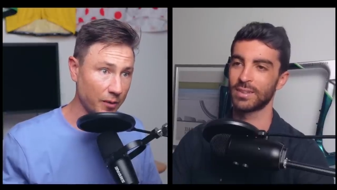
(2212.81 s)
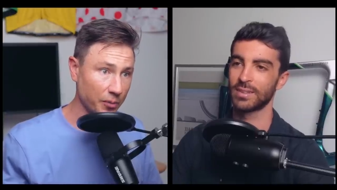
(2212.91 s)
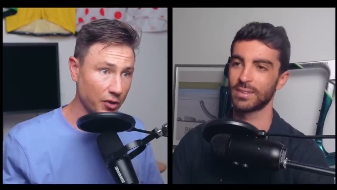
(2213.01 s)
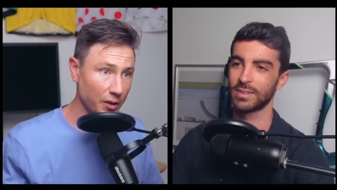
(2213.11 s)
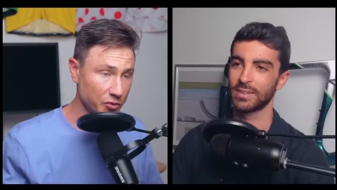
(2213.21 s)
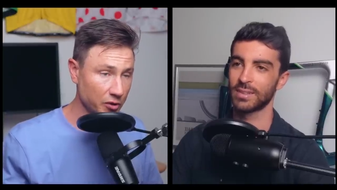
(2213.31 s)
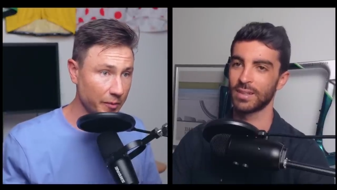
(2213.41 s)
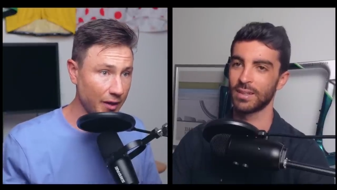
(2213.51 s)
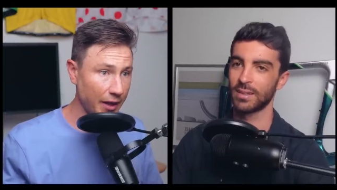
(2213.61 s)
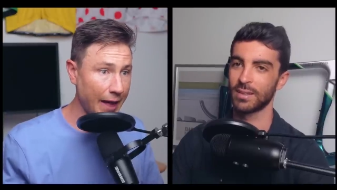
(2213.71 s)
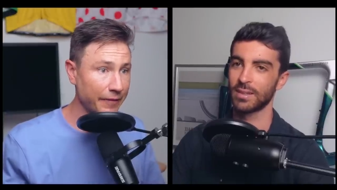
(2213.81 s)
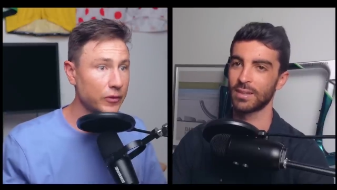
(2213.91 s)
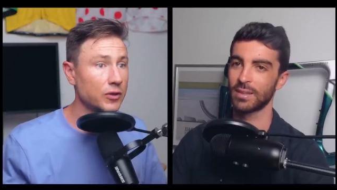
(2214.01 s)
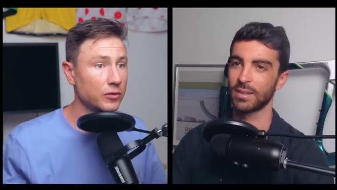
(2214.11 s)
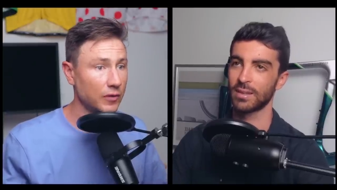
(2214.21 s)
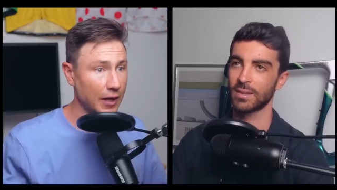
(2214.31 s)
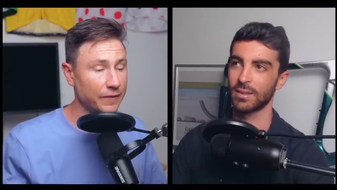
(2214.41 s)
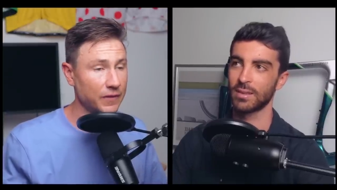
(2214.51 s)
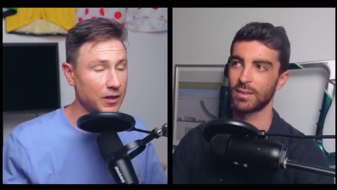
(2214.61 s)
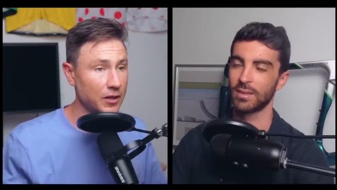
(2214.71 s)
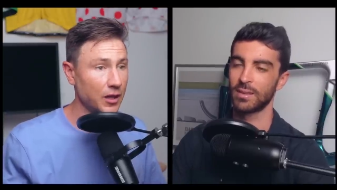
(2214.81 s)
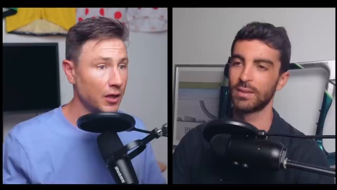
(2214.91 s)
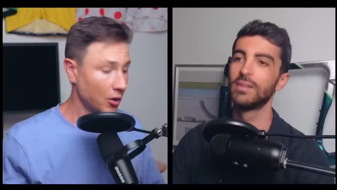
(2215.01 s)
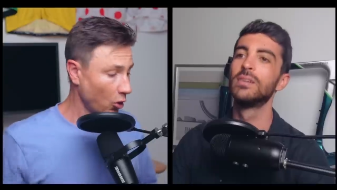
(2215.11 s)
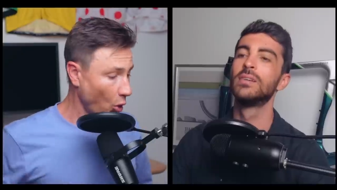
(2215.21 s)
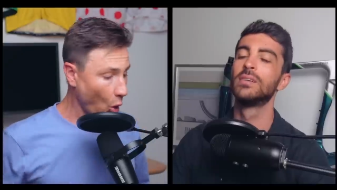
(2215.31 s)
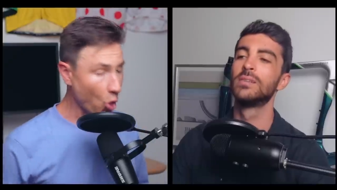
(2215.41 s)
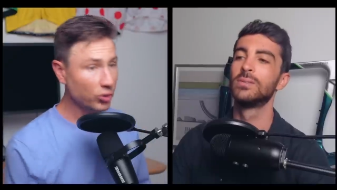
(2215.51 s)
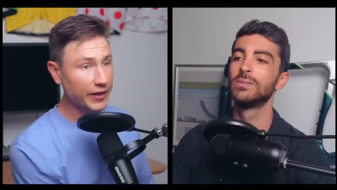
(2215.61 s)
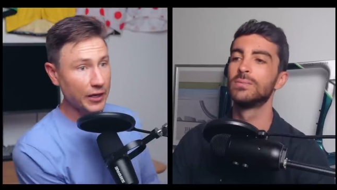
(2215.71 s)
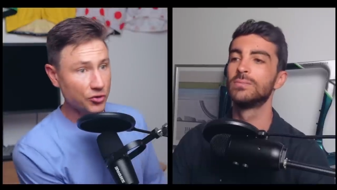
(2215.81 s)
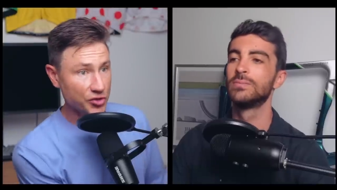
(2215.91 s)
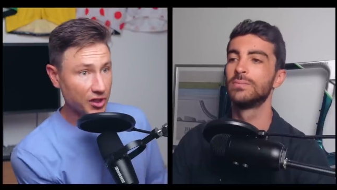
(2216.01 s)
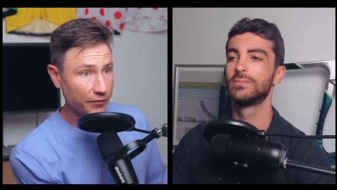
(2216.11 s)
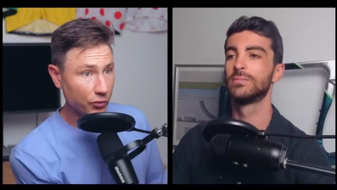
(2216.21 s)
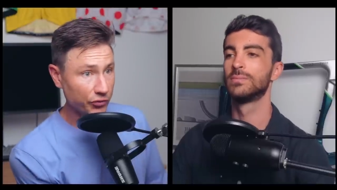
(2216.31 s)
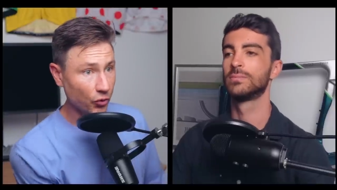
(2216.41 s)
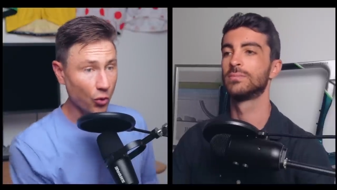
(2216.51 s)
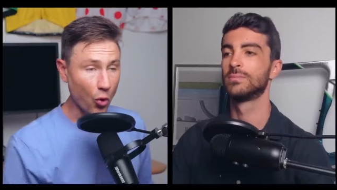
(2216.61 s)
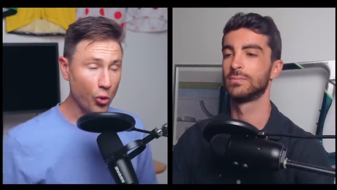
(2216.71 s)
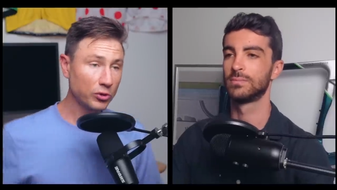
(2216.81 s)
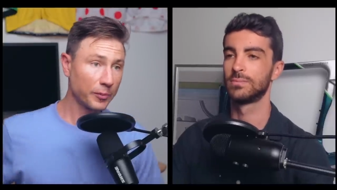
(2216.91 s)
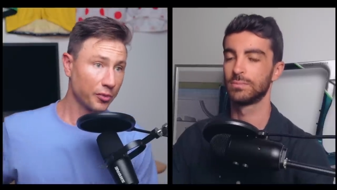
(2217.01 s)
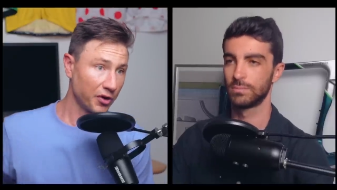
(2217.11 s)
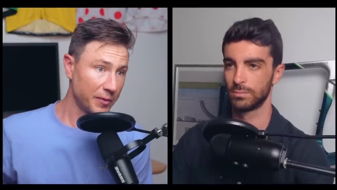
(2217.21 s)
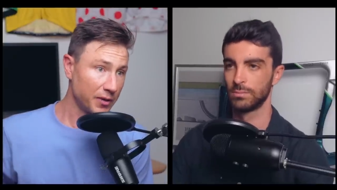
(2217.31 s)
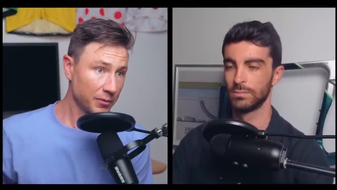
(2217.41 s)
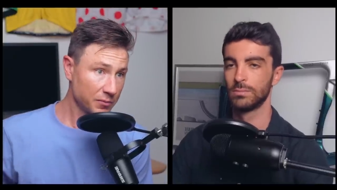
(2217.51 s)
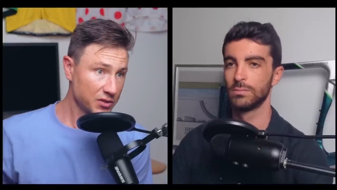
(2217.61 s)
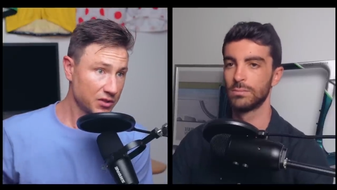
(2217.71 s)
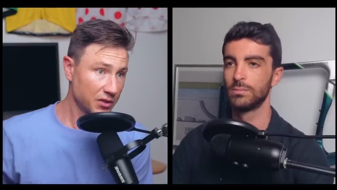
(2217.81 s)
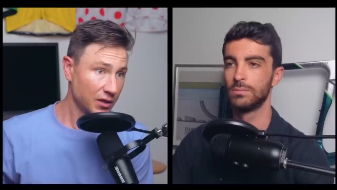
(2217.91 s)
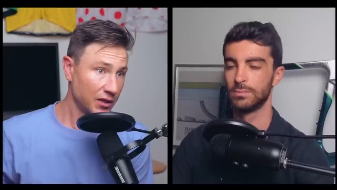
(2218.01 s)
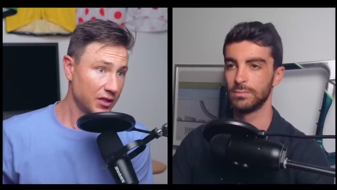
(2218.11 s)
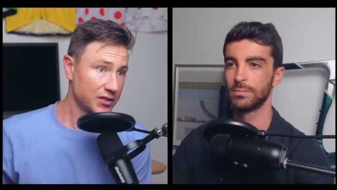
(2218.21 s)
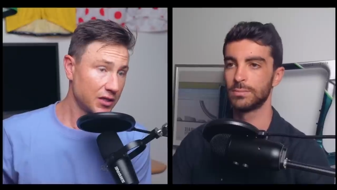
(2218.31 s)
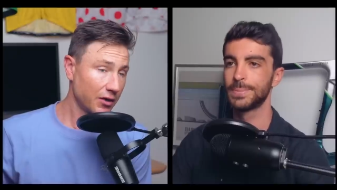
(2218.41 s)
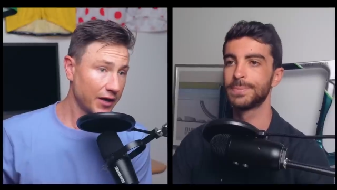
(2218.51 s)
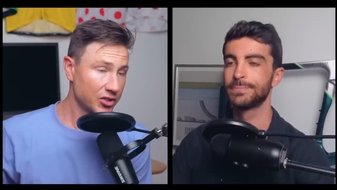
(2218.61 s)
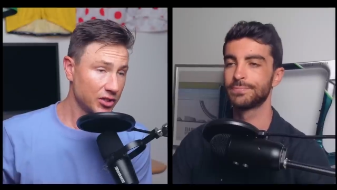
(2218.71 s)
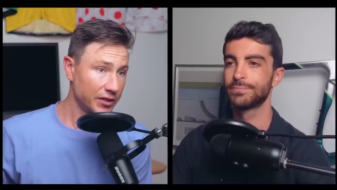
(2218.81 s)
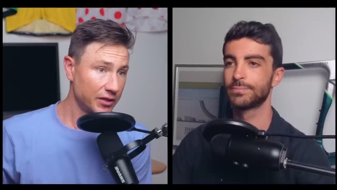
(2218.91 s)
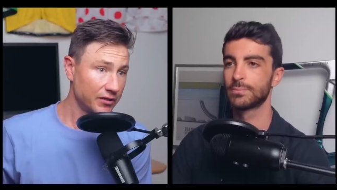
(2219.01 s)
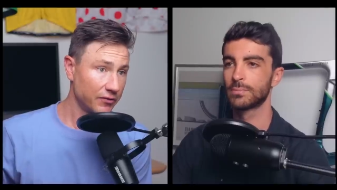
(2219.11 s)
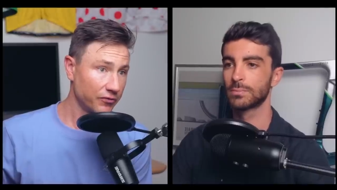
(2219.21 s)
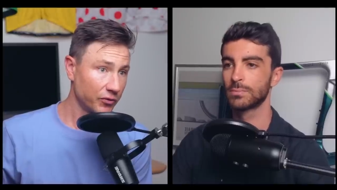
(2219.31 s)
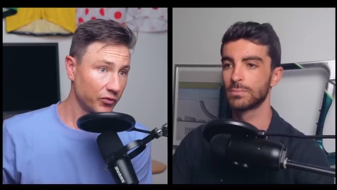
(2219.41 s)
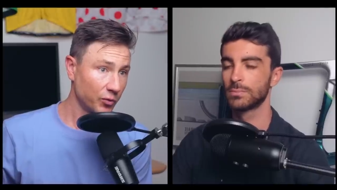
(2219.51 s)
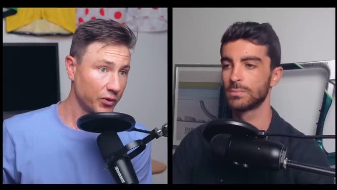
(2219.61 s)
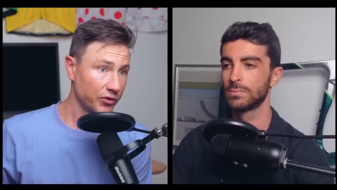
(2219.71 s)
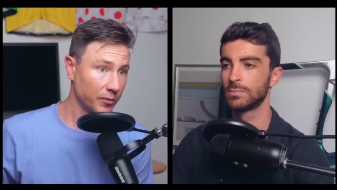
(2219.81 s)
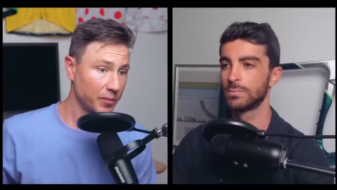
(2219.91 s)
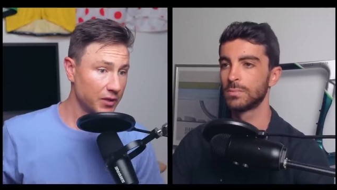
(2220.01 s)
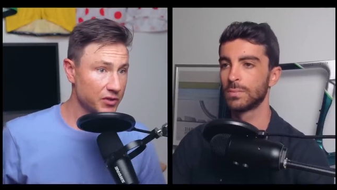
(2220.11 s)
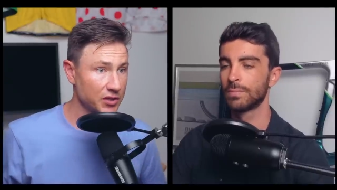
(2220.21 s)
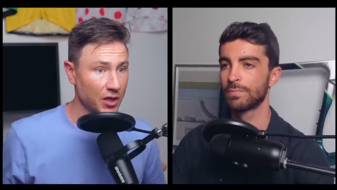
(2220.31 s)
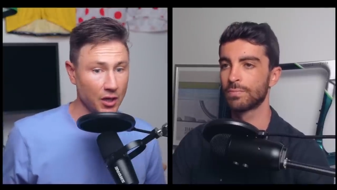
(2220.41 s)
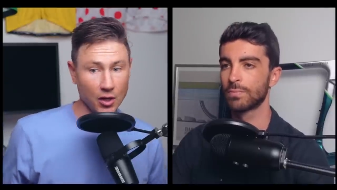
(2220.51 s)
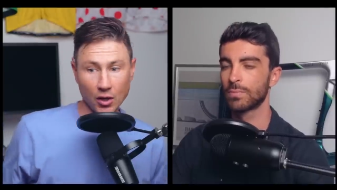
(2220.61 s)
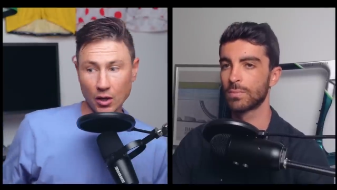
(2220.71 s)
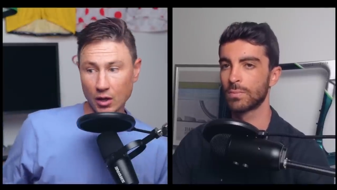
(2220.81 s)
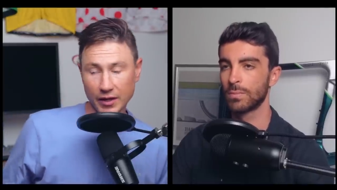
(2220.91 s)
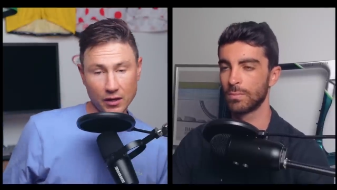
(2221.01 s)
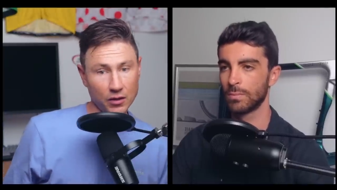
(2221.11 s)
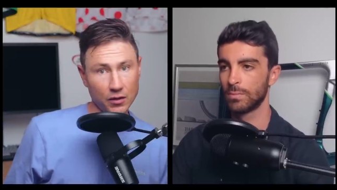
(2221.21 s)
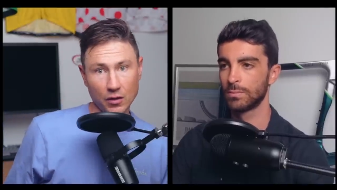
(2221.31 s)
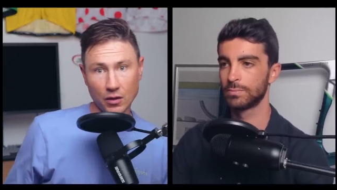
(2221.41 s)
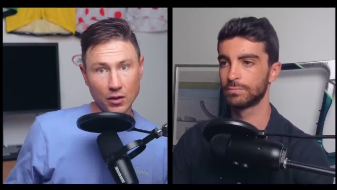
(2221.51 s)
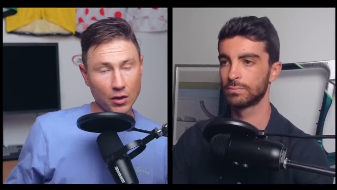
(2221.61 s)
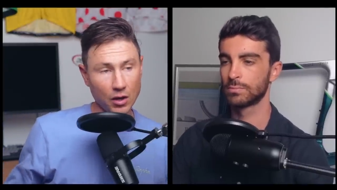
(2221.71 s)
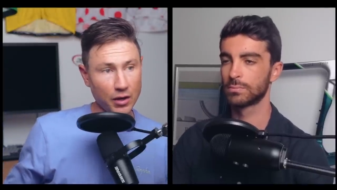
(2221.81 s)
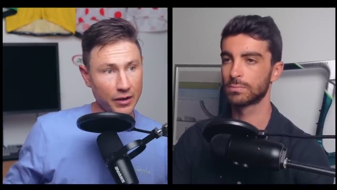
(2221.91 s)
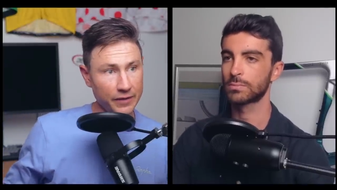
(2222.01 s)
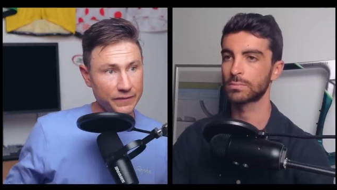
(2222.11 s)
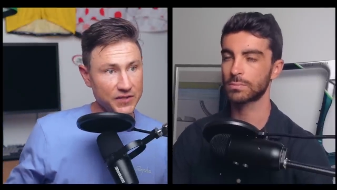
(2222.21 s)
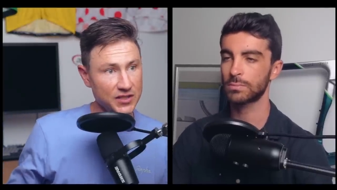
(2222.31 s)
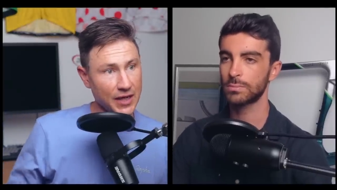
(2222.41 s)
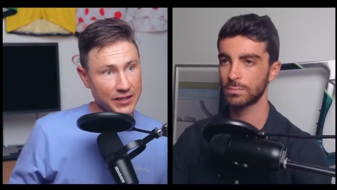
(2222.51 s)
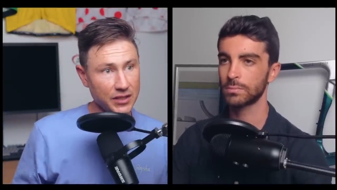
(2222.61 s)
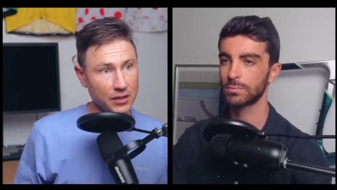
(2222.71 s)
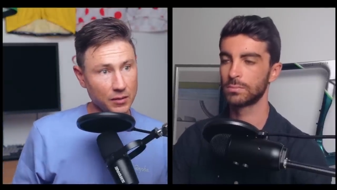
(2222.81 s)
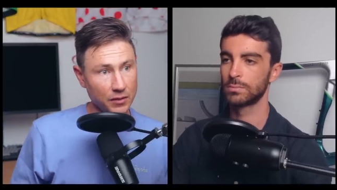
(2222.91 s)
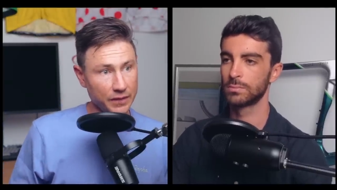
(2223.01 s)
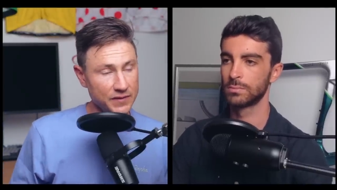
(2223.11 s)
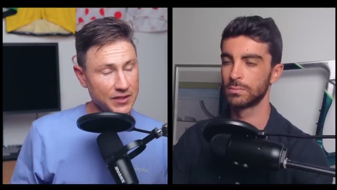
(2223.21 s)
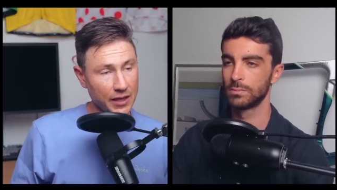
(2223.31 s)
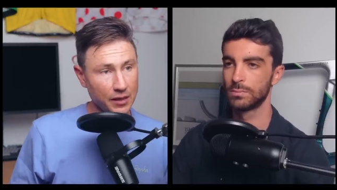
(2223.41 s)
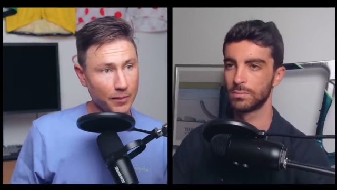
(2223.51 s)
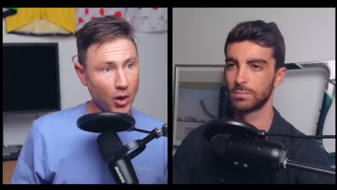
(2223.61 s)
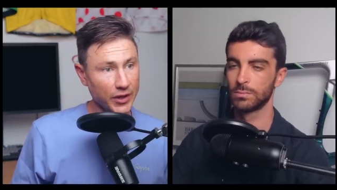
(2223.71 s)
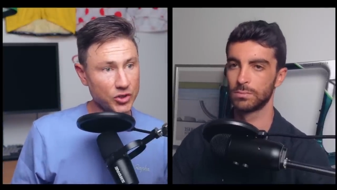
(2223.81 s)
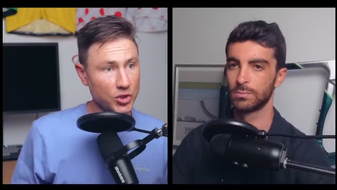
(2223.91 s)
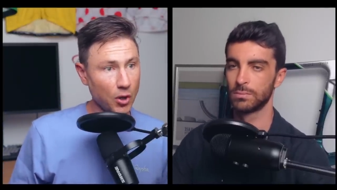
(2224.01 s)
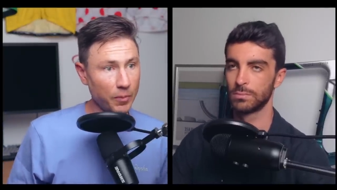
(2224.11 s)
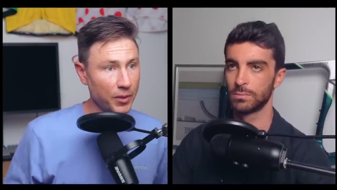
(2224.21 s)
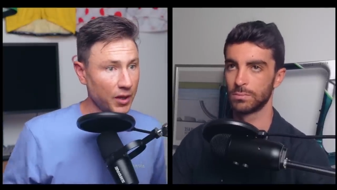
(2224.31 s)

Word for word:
Speaker 1: a pre- I'm talking about at the at the all the entry levels or all the premiums, is there actually a difference with them? Because like I have sat in a I've sat in a bike shop